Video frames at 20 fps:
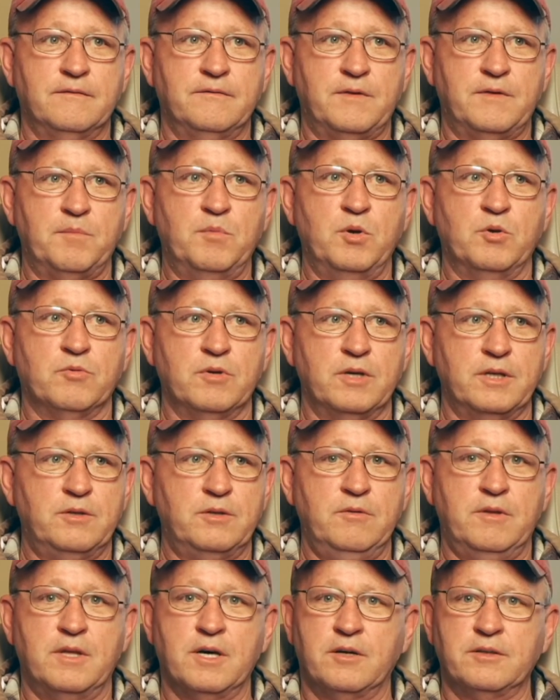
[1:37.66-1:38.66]
February
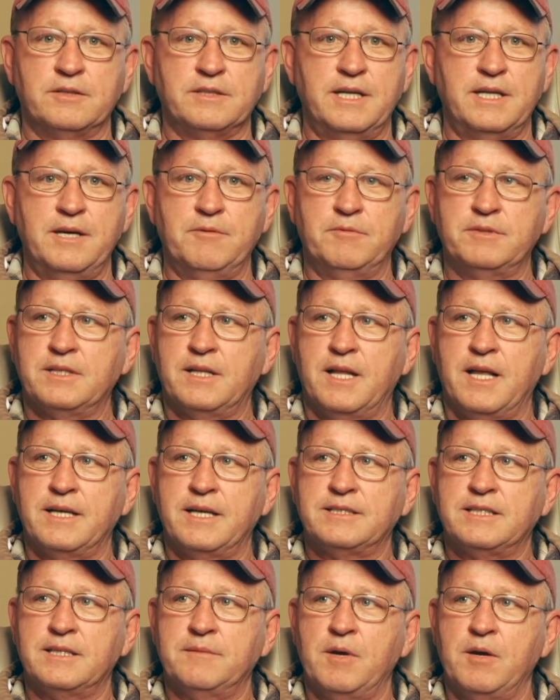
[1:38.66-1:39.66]
2008 was the
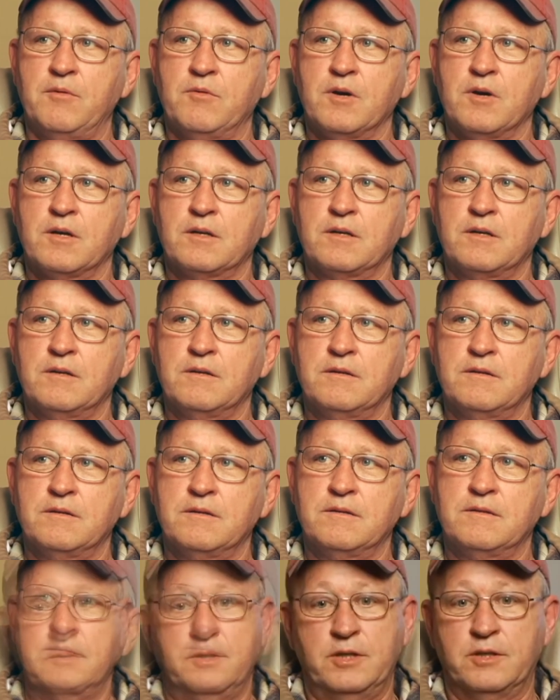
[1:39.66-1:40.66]
last time I worked.
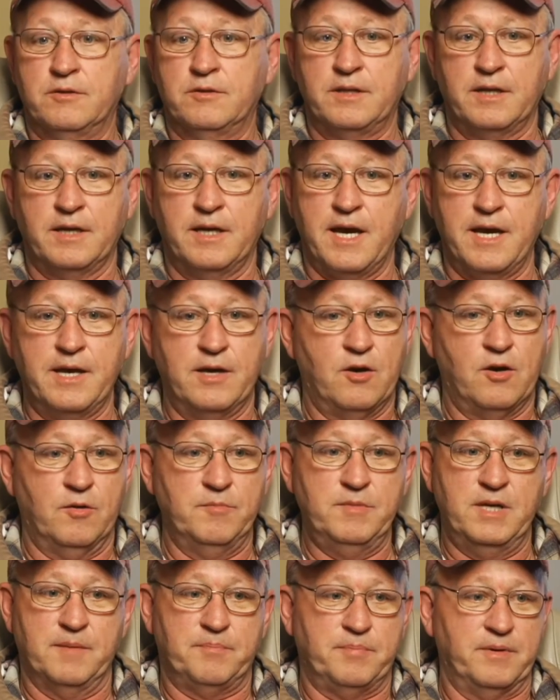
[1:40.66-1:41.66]
The guy called
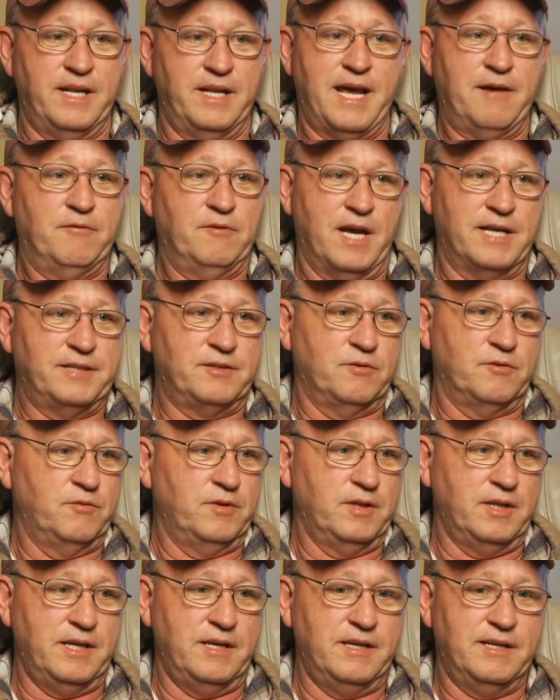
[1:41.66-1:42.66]
me up on that. That's what
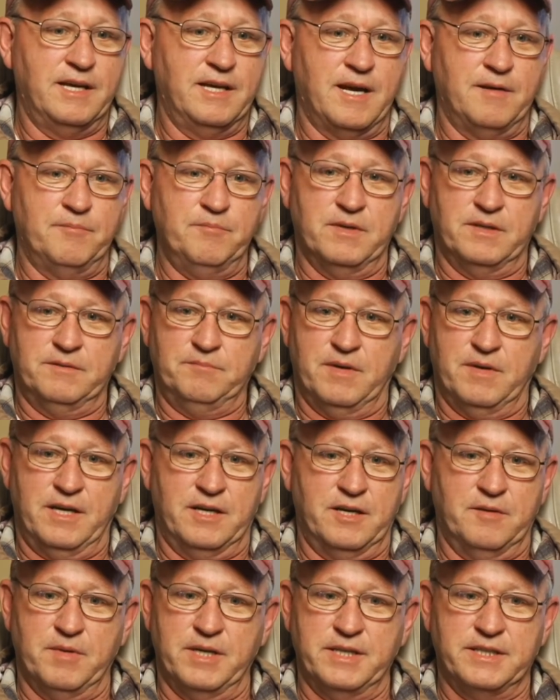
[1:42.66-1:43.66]
really got me
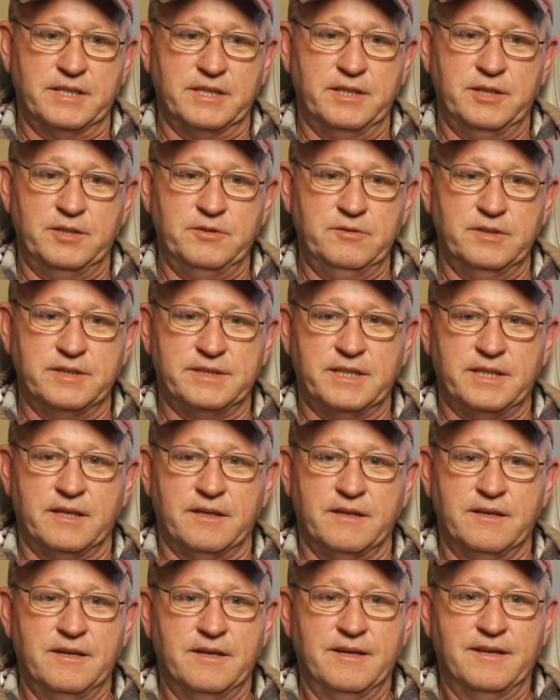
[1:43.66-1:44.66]
under my skin too. Instead
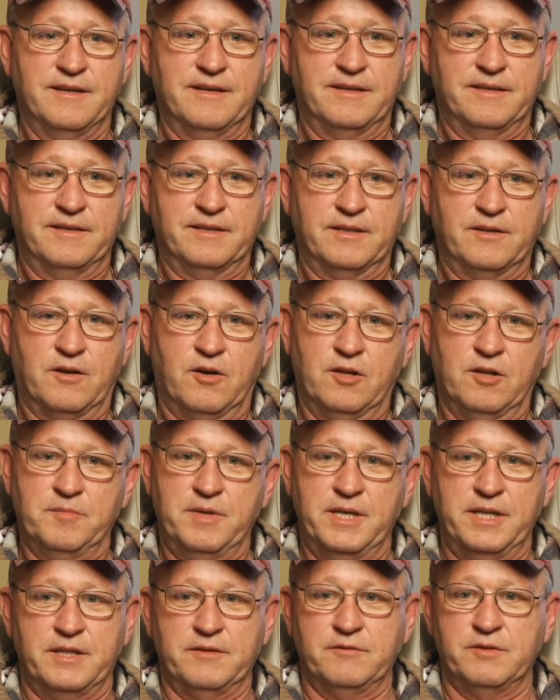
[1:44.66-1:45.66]
of calling
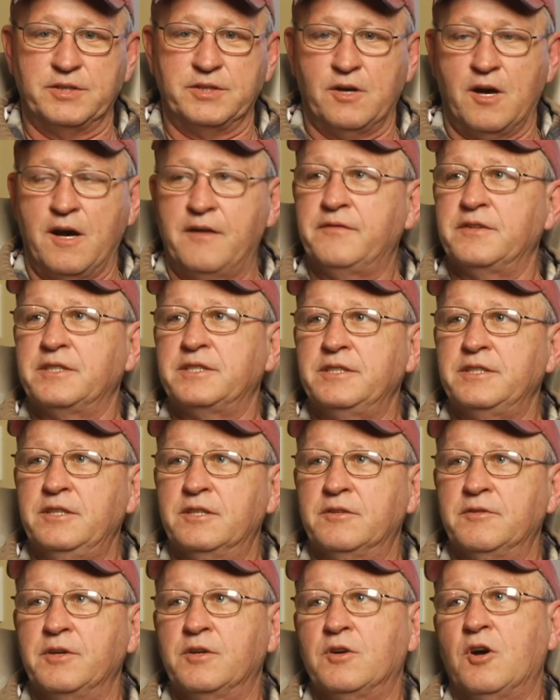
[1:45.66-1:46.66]
me into his office, he
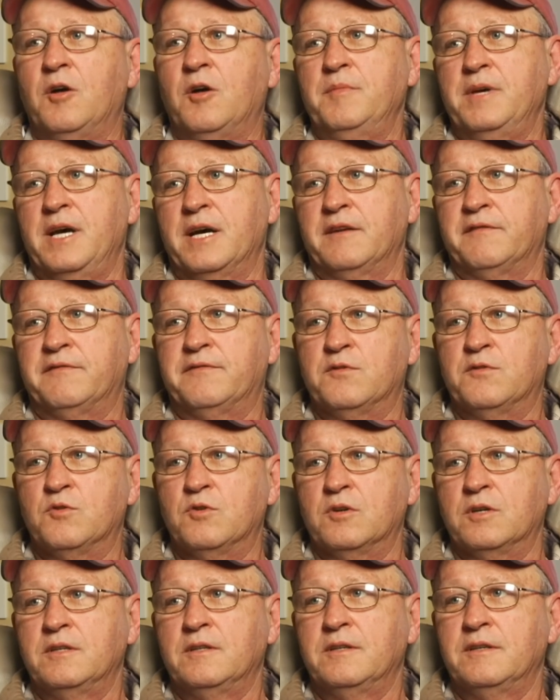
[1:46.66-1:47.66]
called me on the
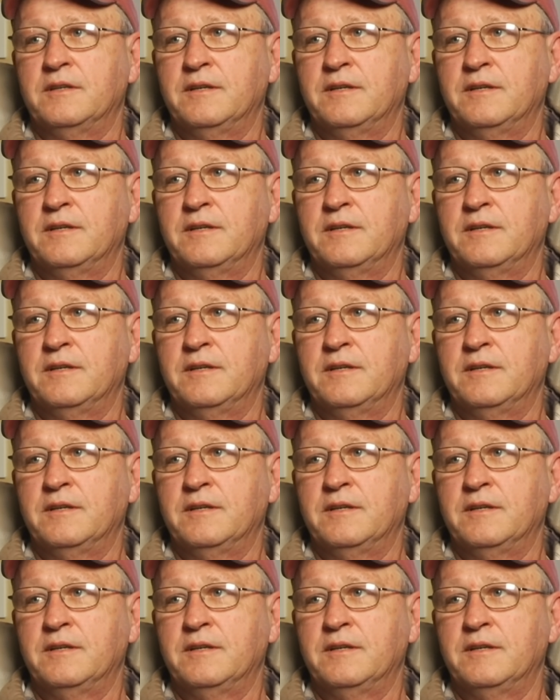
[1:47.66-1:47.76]
phone